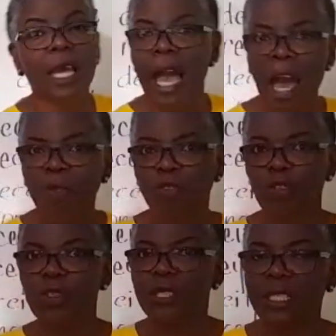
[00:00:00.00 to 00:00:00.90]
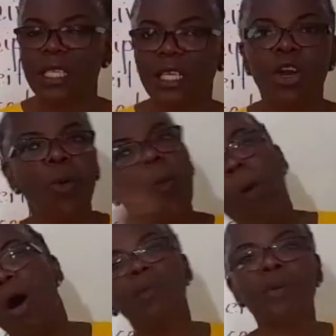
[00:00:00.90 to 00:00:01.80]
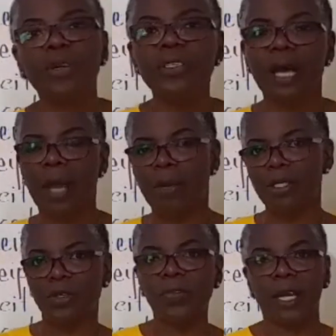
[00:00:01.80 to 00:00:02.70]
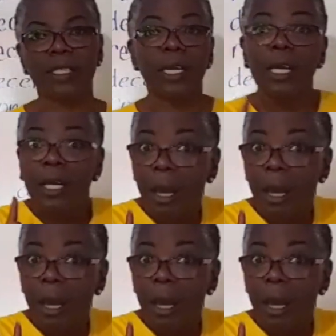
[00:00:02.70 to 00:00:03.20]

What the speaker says: after C. One more time, let's do that.